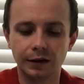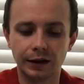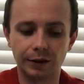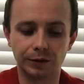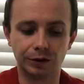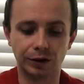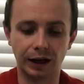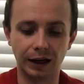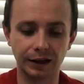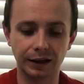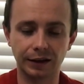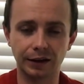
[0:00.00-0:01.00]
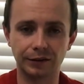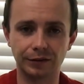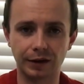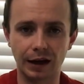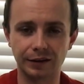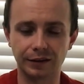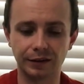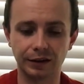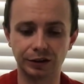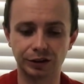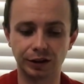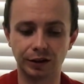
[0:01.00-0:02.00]
Now, you can get, as I said, a
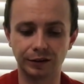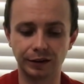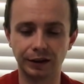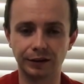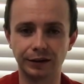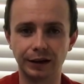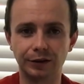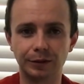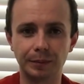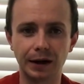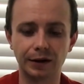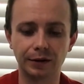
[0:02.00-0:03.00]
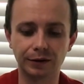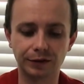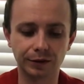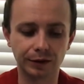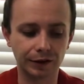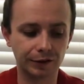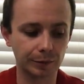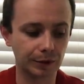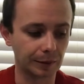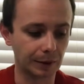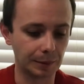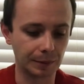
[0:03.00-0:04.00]
short inner and outer barrel, so that's something
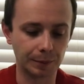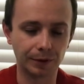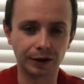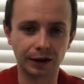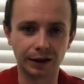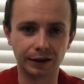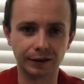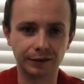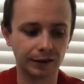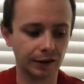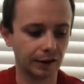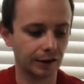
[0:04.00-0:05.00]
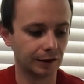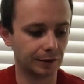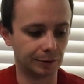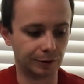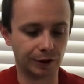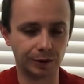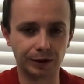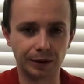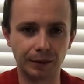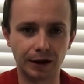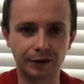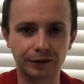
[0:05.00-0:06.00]
I might be putting on this. Run it with a
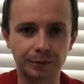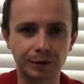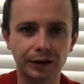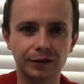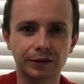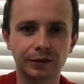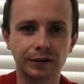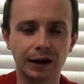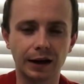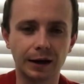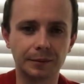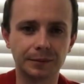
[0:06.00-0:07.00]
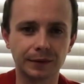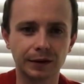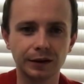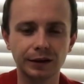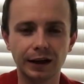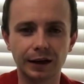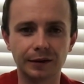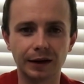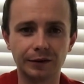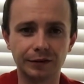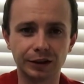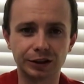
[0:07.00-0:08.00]
mock suppressor, yeah,
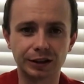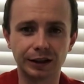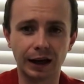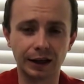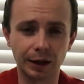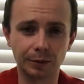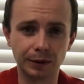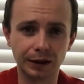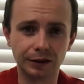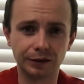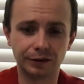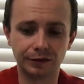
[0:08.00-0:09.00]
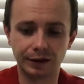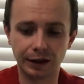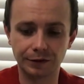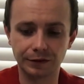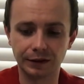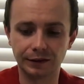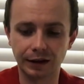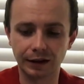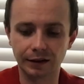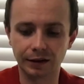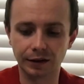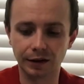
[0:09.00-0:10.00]
eventually, and that will definitely
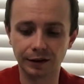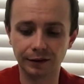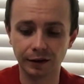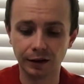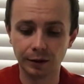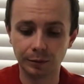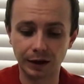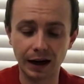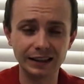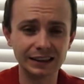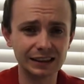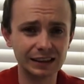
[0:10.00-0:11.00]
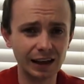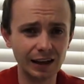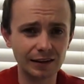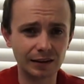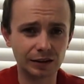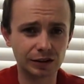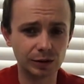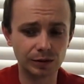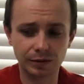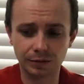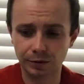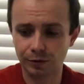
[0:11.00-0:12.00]
deaden the noise. But as it stands, it
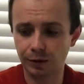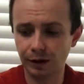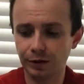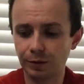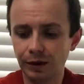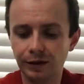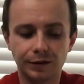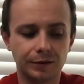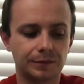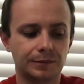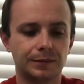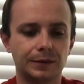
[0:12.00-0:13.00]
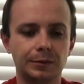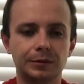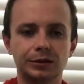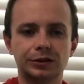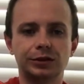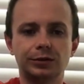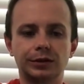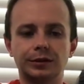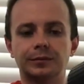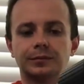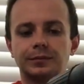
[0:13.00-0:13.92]
shoots quite quiet. Let me just show you.